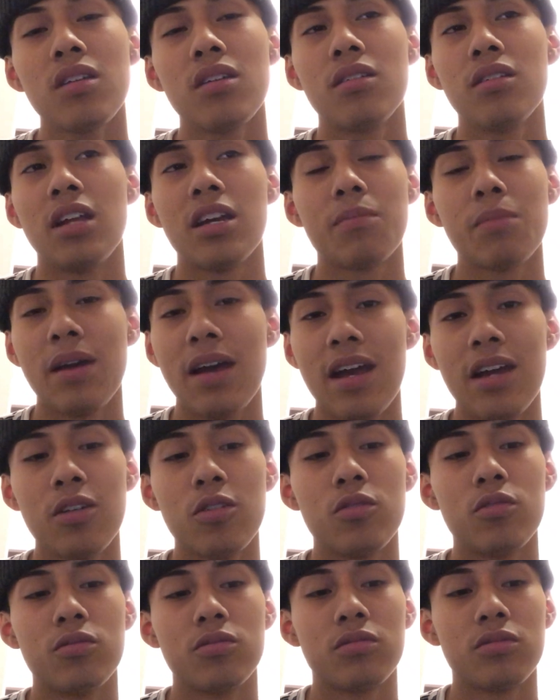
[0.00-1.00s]
like my
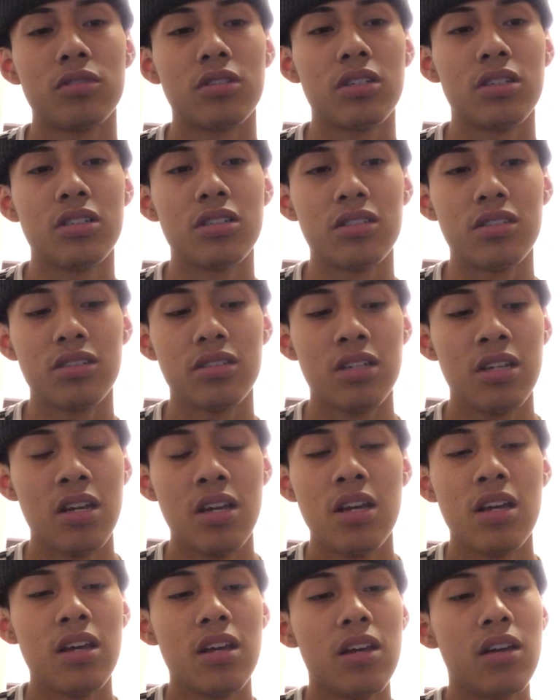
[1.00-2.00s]
ankle. Because
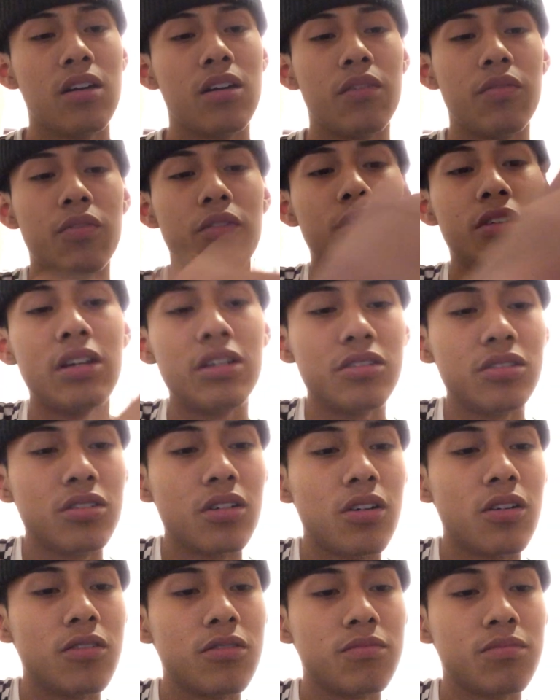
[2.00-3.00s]
a few days
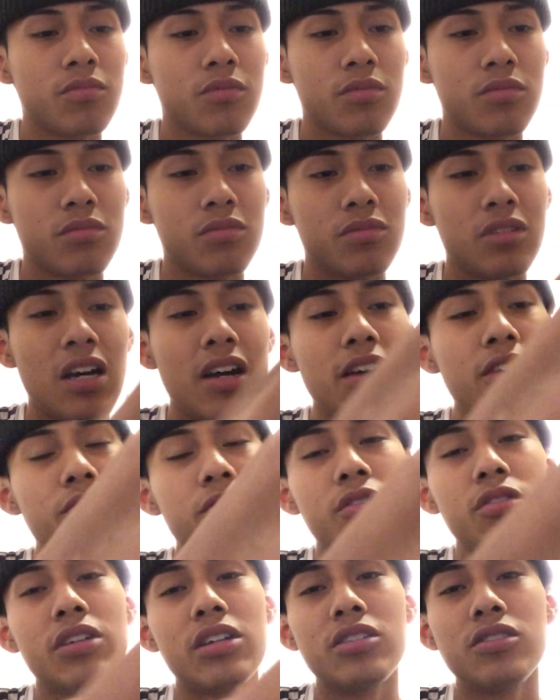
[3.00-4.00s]
ago, not a
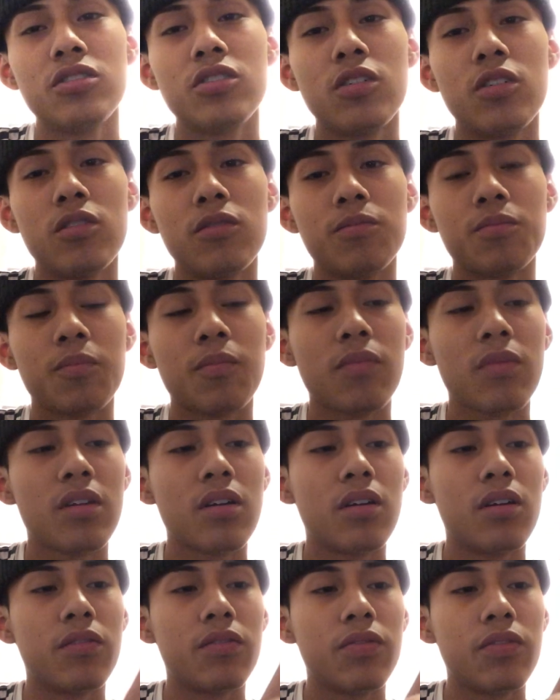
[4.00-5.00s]
few days ago, I